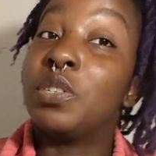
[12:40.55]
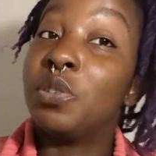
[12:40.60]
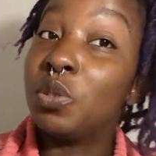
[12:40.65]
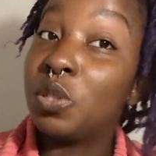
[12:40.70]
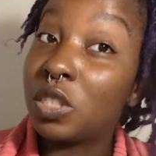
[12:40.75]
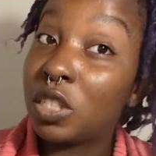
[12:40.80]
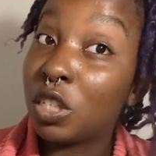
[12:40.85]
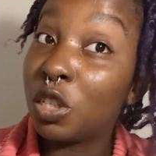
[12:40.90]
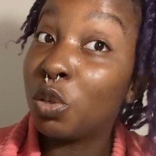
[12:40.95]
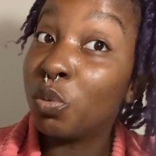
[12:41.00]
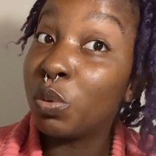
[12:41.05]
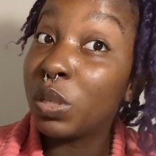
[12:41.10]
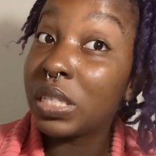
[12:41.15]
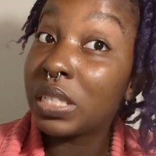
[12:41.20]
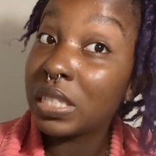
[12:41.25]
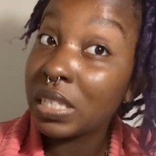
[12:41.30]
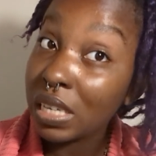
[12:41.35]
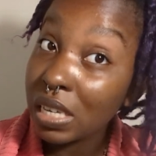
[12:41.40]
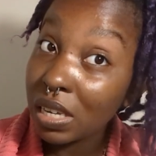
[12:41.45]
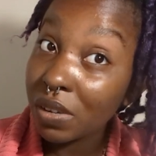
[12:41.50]
used to the
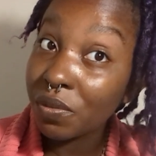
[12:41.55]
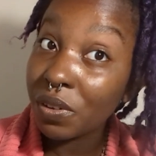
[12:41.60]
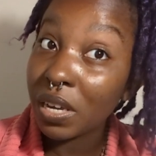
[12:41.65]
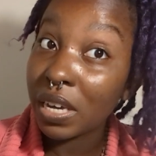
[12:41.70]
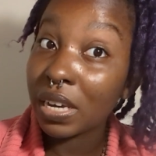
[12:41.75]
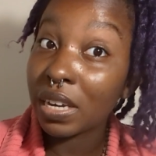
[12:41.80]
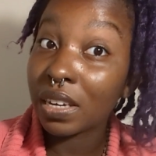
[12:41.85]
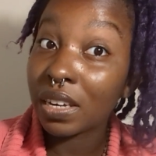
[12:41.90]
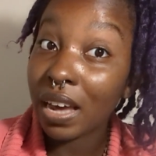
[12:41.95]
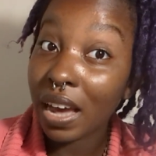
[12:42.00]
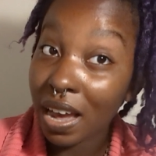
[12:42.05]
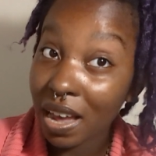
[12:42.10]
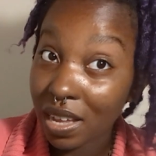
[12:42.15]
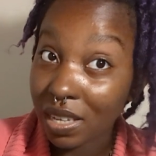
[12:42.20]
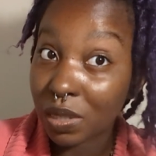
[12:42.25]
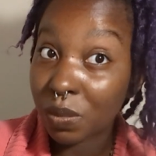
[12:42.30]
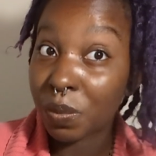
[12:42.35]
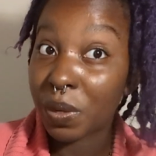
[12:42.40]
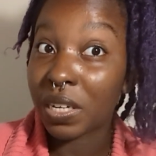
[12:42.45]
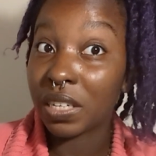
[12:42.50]
receiving
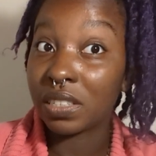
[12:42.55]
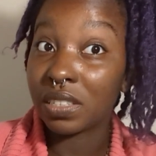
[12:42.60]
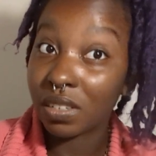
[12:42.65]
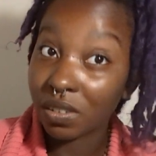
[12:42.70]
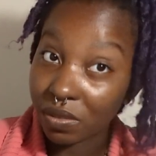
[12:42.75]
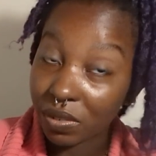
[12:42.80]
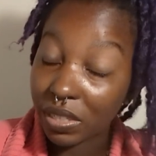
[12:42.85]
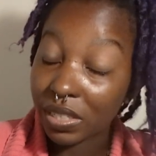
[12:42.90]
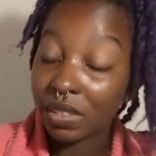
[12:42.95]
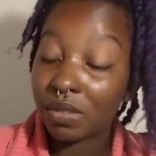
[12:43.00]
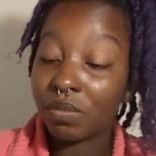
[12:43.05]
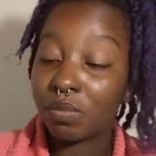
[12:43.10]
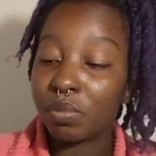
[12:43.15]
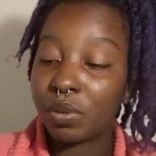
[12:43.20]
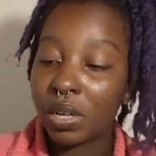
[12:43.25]
aspect of it.